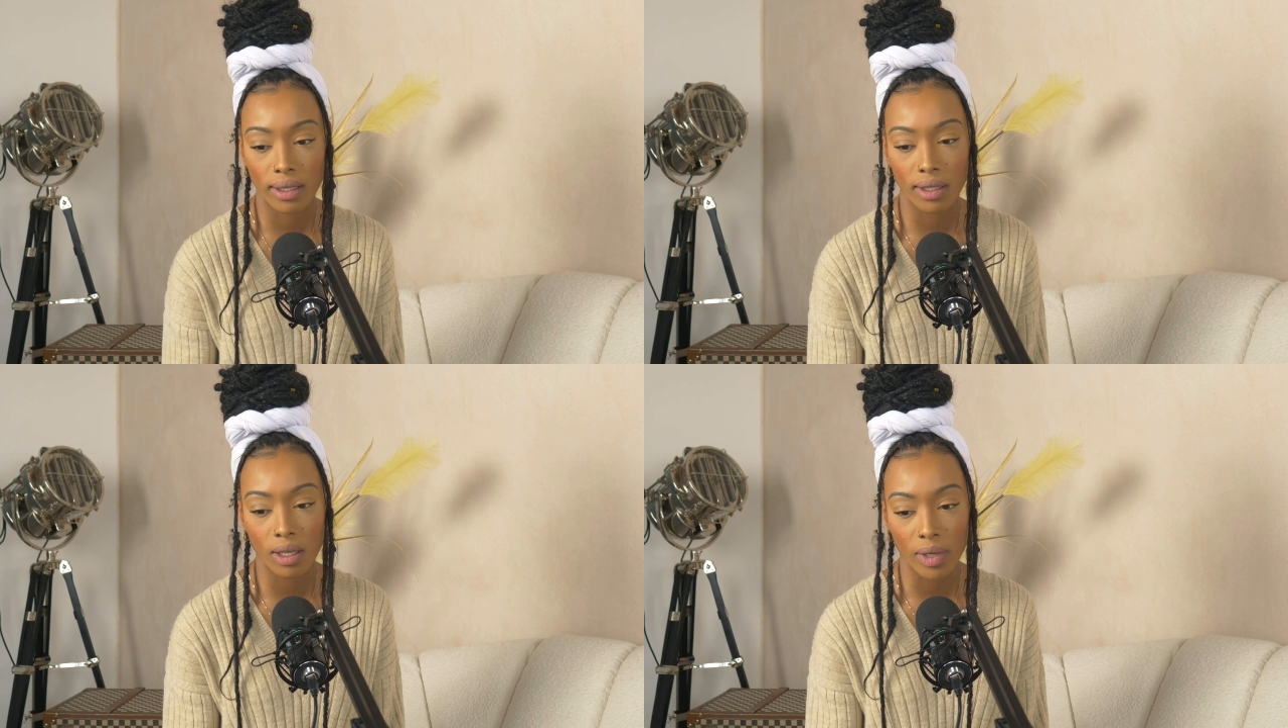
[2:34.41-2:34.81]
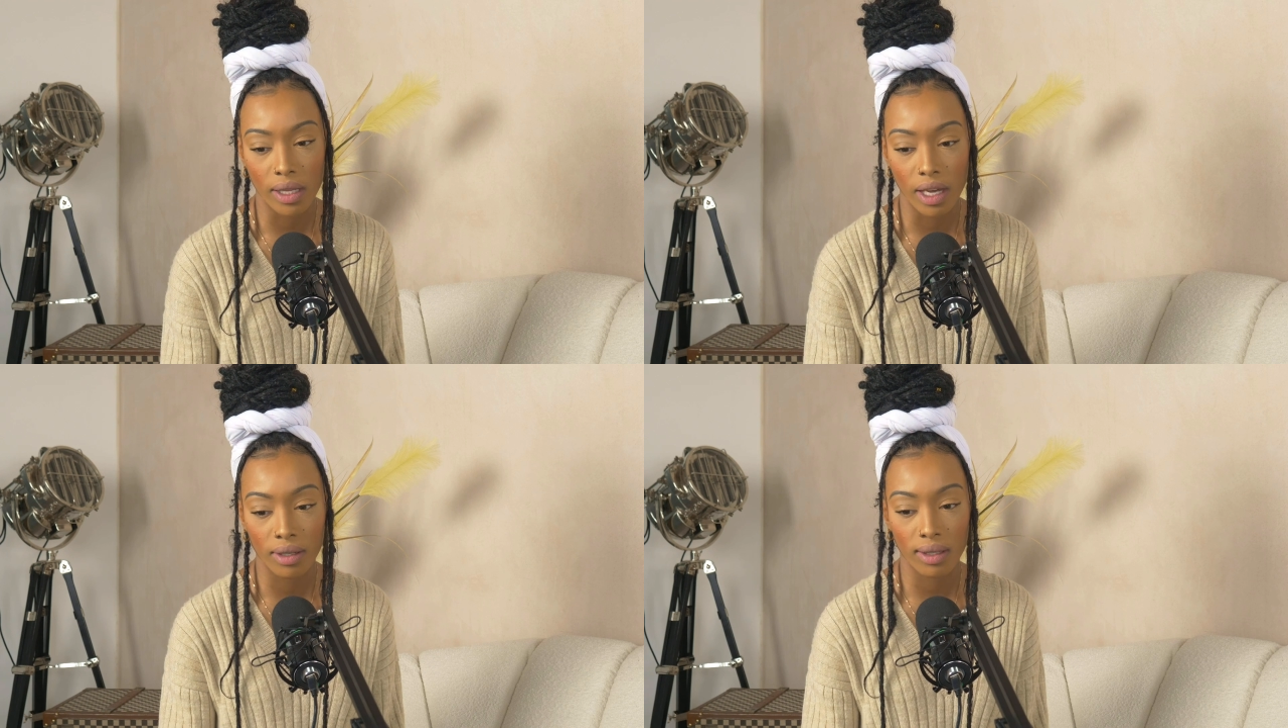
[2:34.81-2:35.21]
to somebody
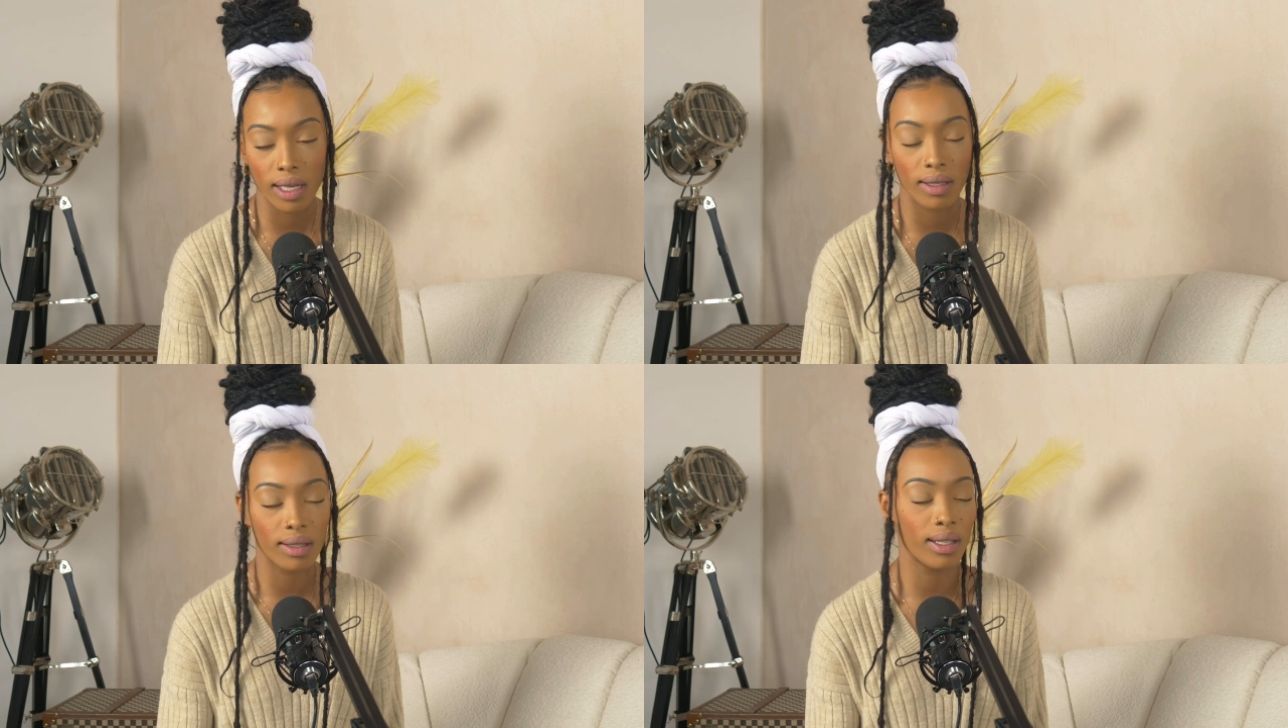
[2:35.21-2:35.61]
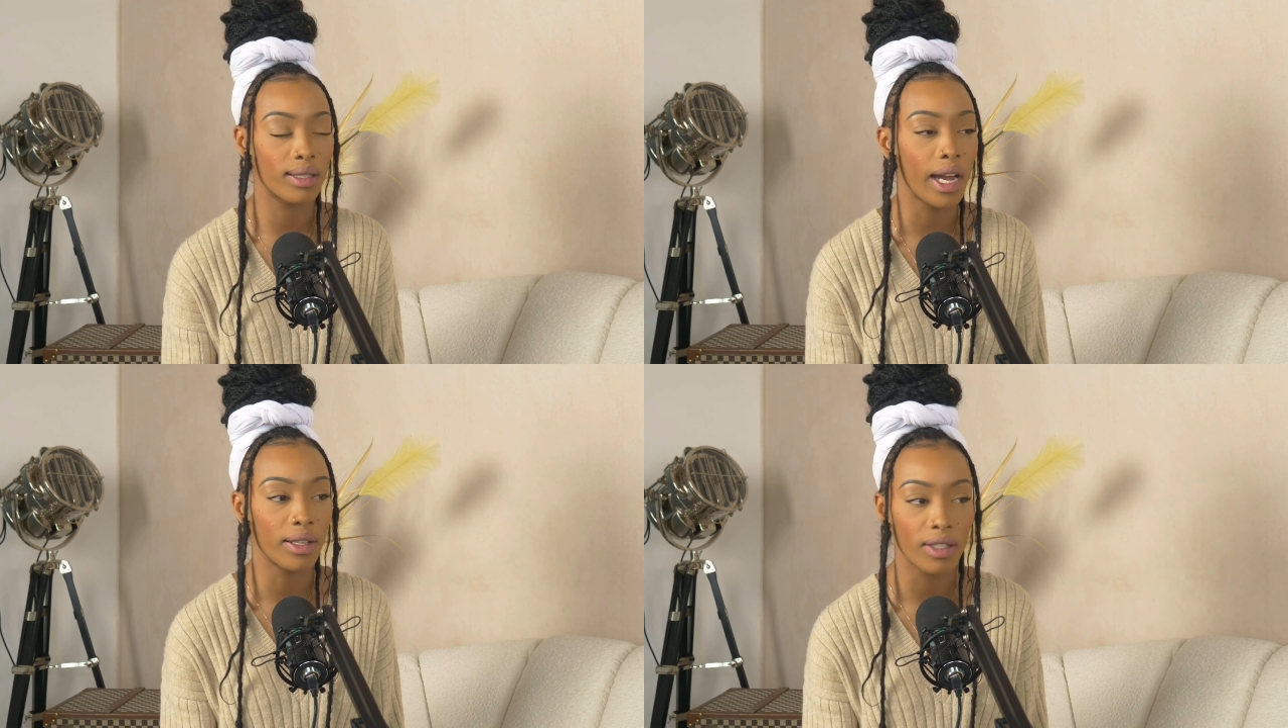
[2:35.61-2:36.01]
that understands the
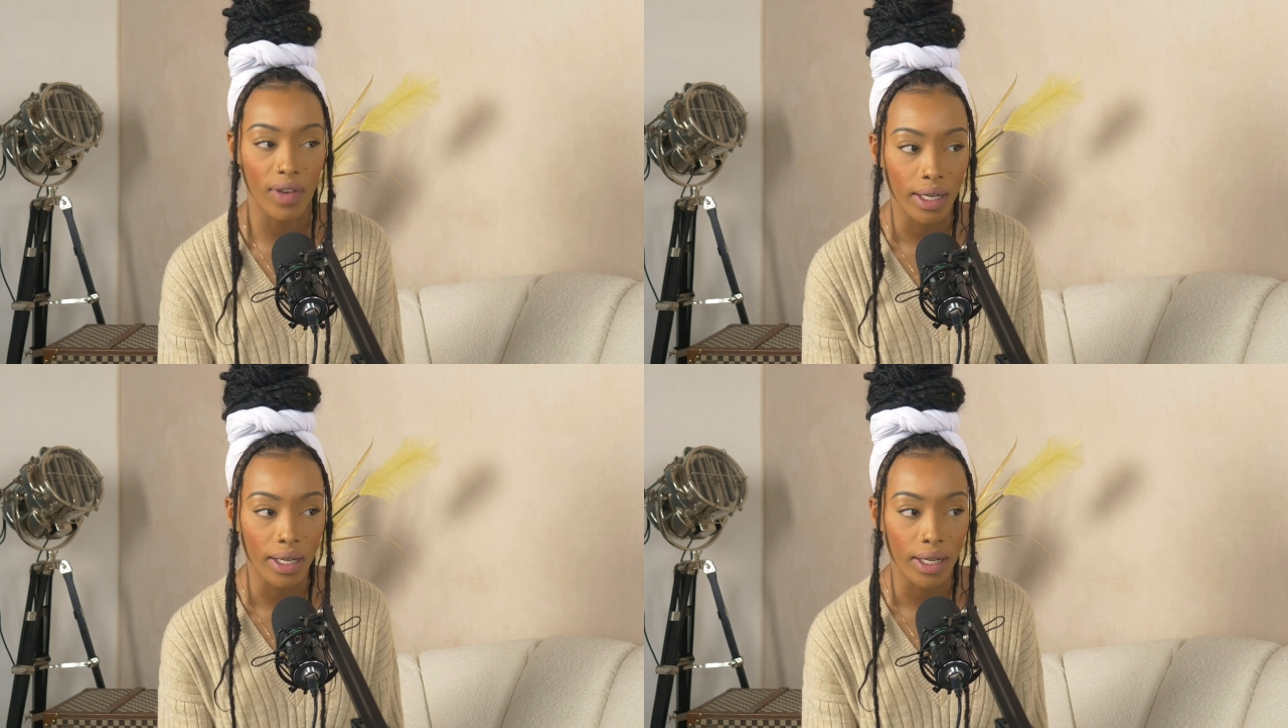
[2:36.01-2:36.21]
science of